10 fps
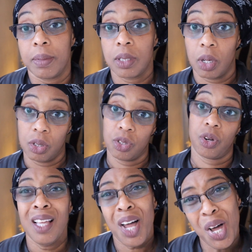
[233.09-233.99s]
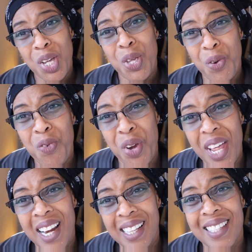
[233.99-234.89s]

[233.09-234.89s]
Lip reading: Sandra, are you really